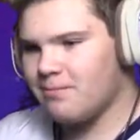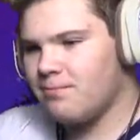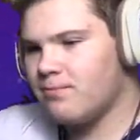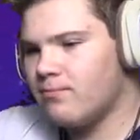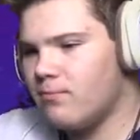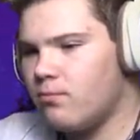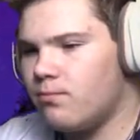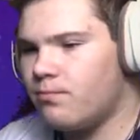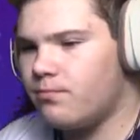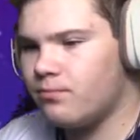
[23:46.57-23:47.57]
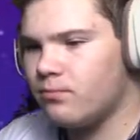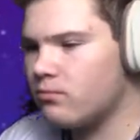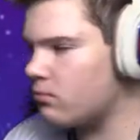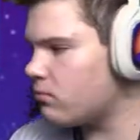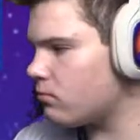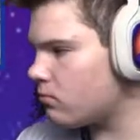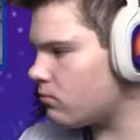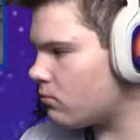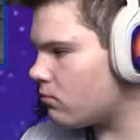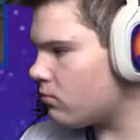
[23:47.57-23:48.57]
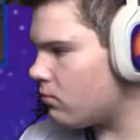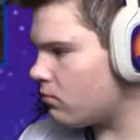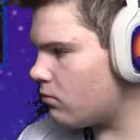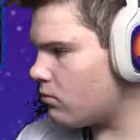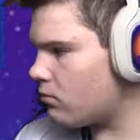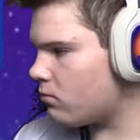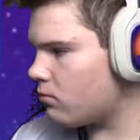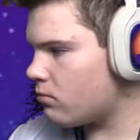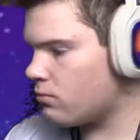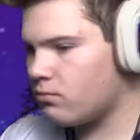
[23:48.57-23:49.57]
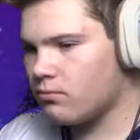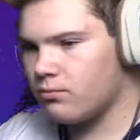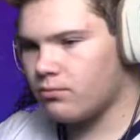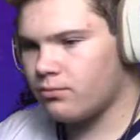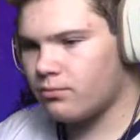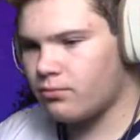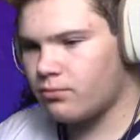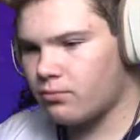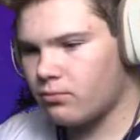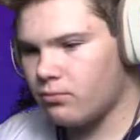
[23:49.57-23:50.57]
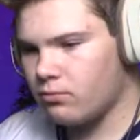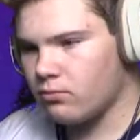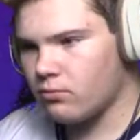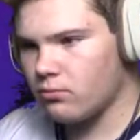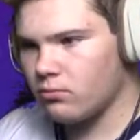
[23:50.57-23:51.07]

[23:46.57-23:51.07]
(silence)